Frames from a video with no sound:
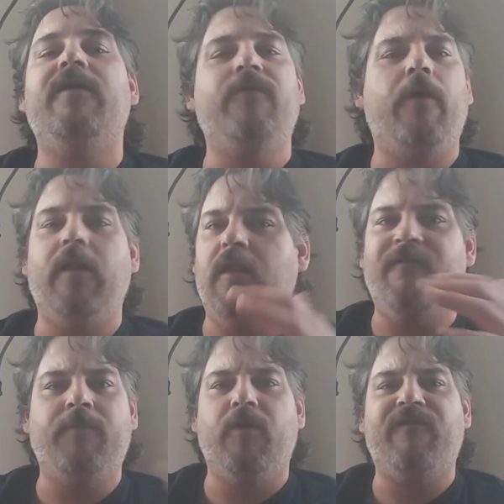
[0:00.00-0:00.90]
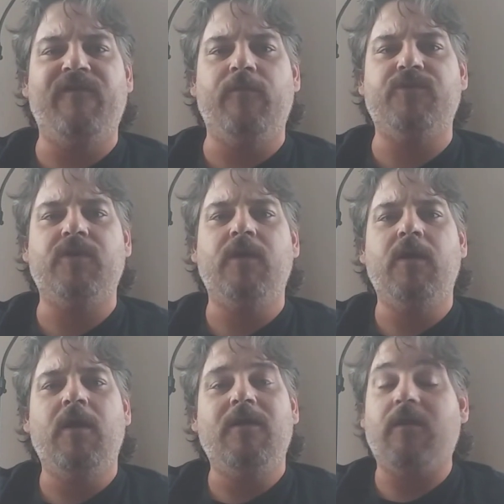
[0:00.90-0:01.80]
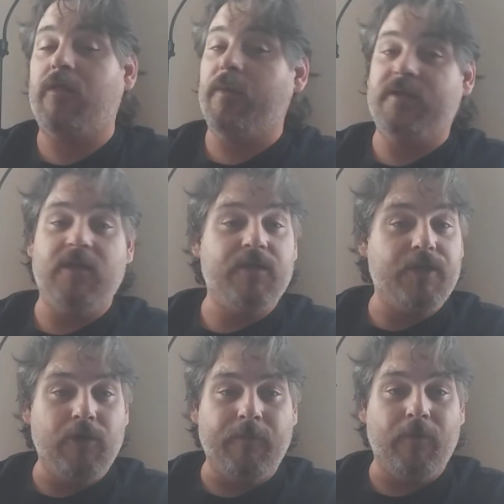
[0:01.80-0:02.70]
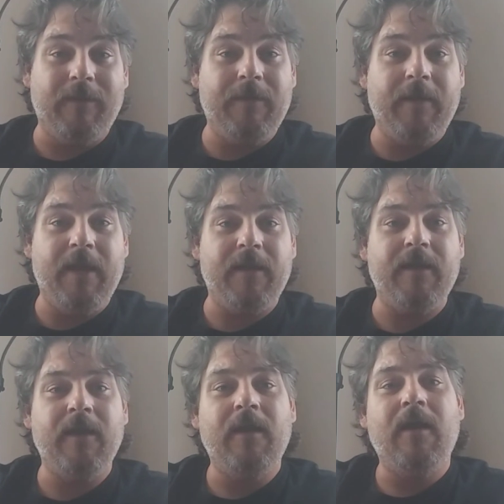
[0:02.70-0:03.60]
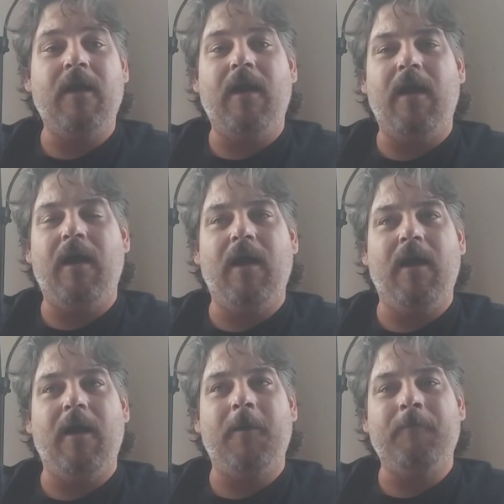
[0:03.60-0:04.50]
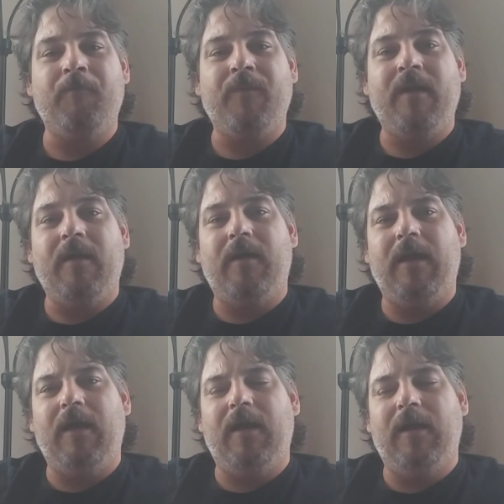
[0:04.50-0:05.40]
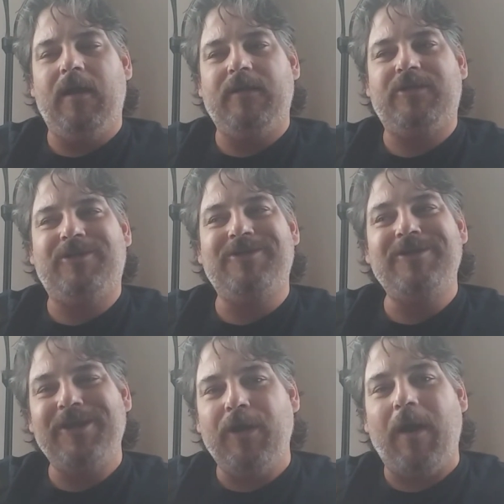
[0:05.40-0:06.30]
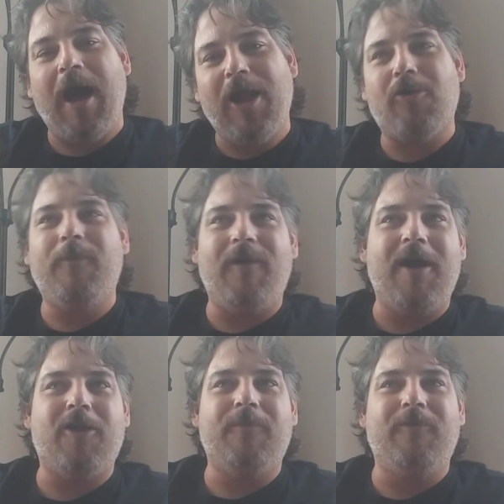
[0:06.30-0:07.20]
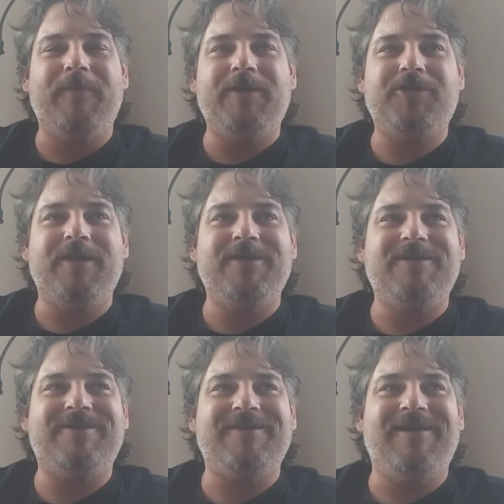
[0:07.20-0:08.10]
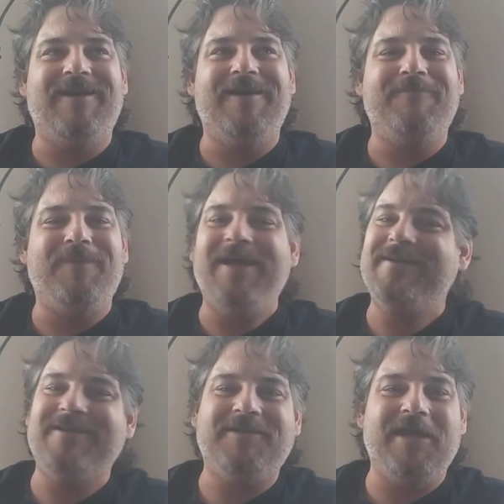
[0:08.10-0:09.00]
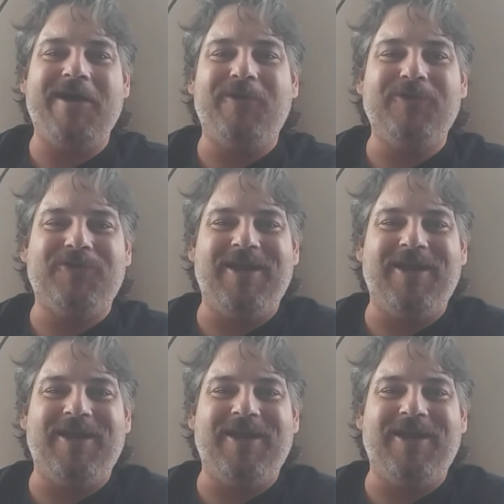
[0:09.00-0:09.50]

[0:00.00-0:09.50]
even though I love both films. The 310 to Yuma remake. Oh. Uh, uh, you know, honorable, honorable mentions, uh, Blazing Saddles.